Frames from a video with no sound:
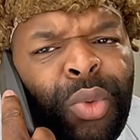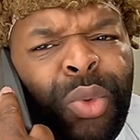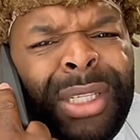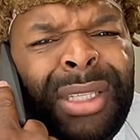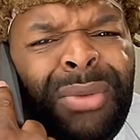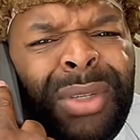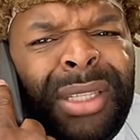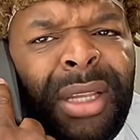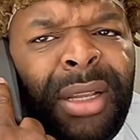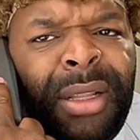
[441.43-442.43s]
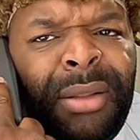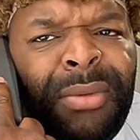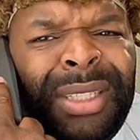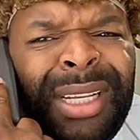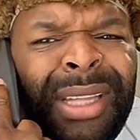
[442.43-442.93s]
What's that?
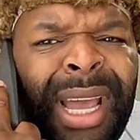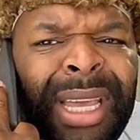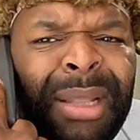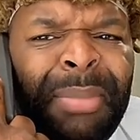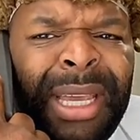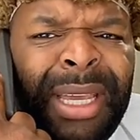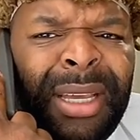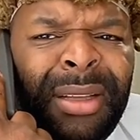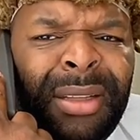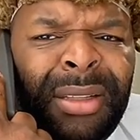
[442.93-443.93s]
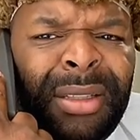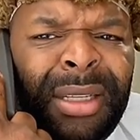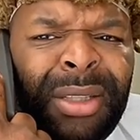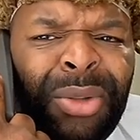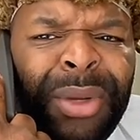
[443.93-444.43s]
What's that thing in the band? The
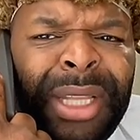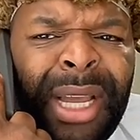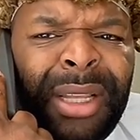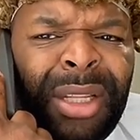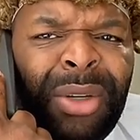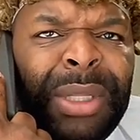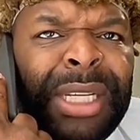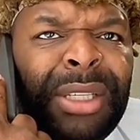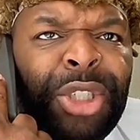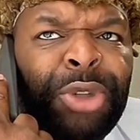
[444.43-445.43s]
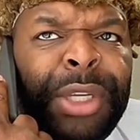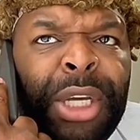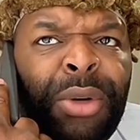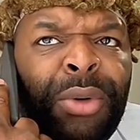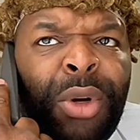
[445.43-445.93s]
three things? No, that's a
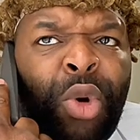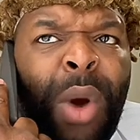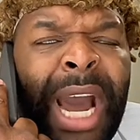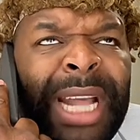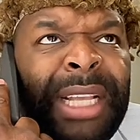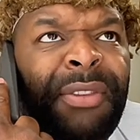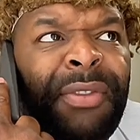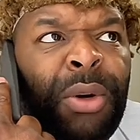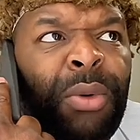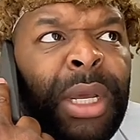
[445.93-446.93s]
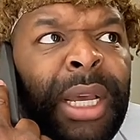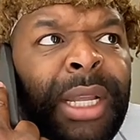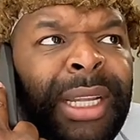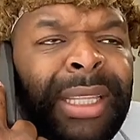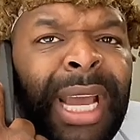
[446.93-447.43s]
trio. Quiet as four.
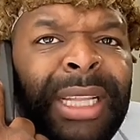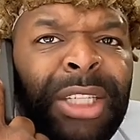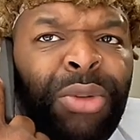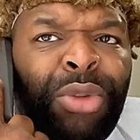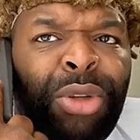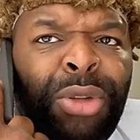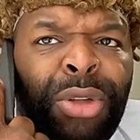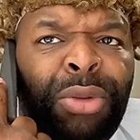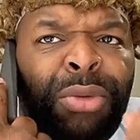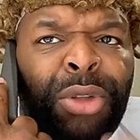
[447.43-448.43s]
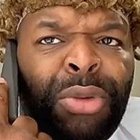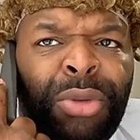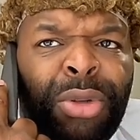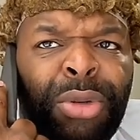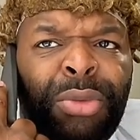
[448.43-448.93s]
That thing that you do,
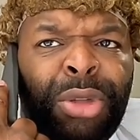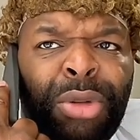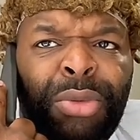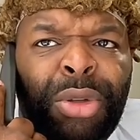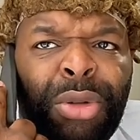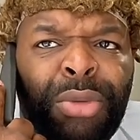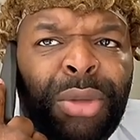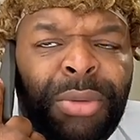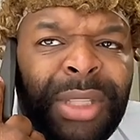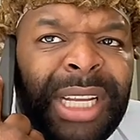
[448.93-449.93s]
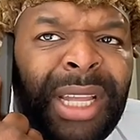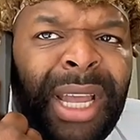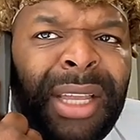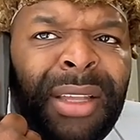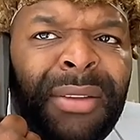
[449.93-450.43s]
that thing?